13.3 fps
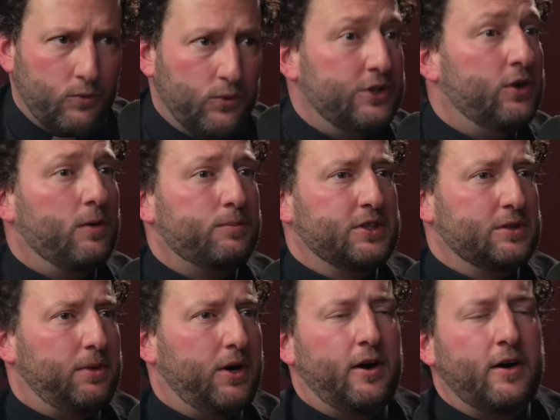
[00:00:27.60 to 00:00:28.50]
when you go up to
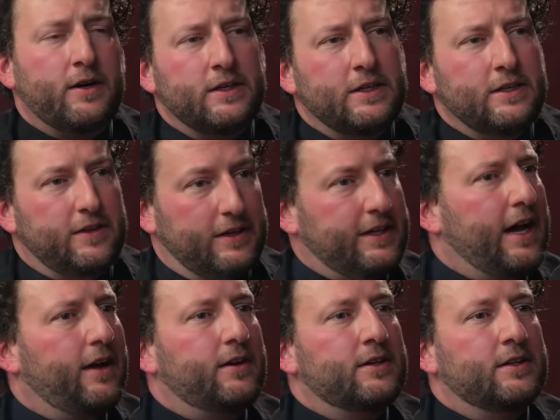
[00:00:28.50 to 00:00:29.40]
the bar, the
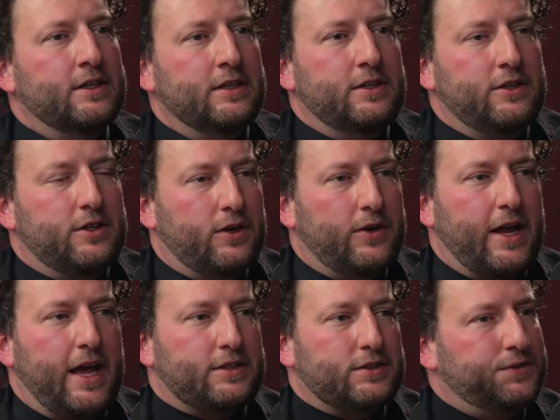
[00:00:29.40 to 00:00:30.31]
counter, you're
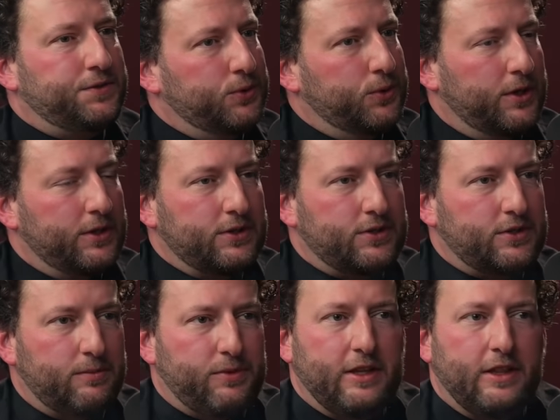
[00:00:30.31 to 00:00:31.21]
going to ask for
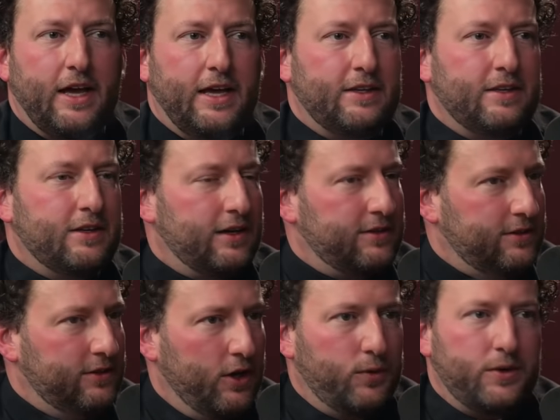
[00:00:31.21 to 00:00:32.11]
something light.
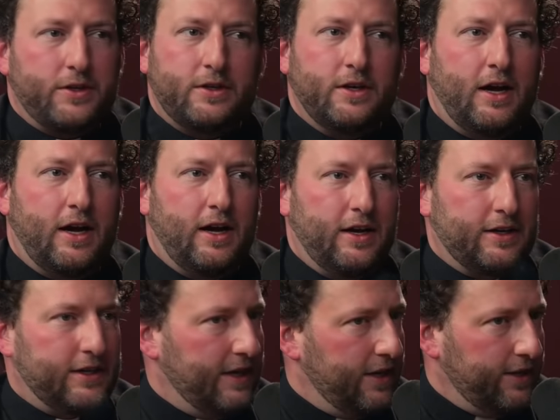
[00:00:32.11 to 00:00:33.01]
Go with a, uh,
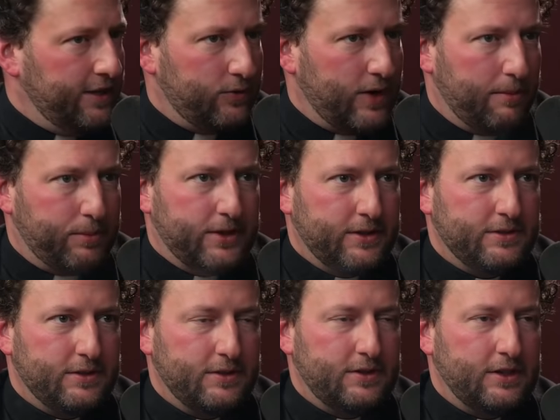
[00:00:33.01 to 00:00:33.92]
a Connecticut wrapper.
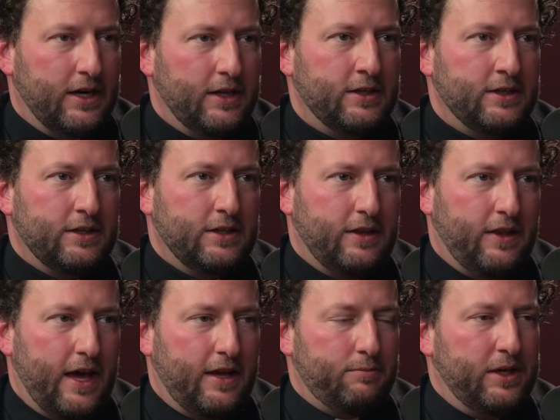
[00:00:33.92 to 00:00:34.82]
Okay,
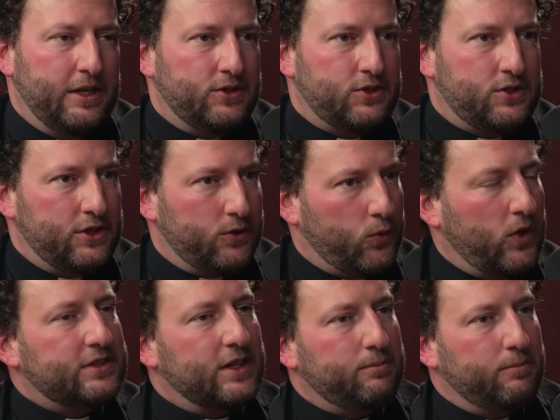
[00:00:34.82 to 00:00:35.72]
that means you
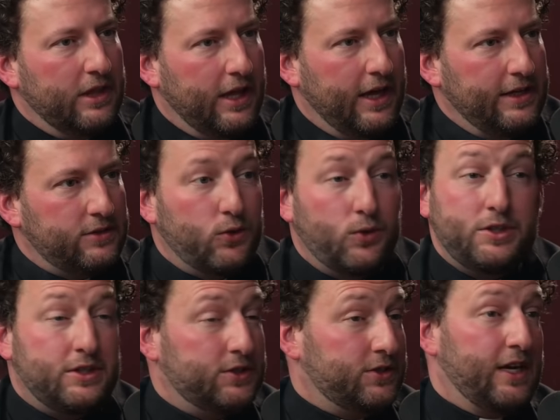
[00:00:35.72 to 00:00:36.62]
want something light,
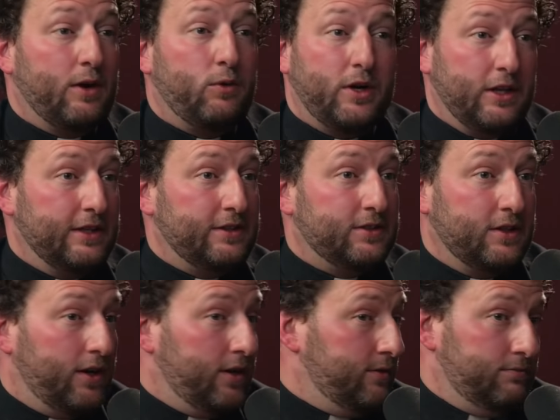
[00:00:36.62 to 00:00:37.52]
or you could just say, "I want a light
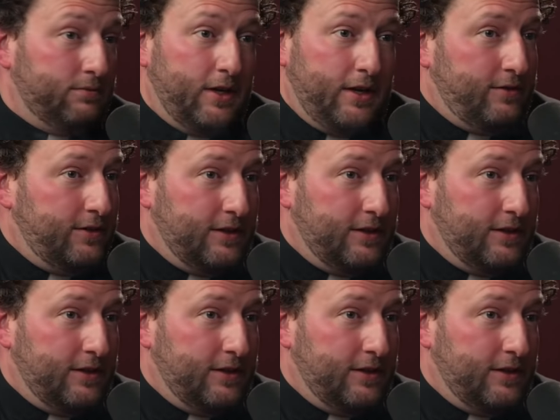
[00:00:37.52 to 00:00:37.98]
cigar." Yeah, okay,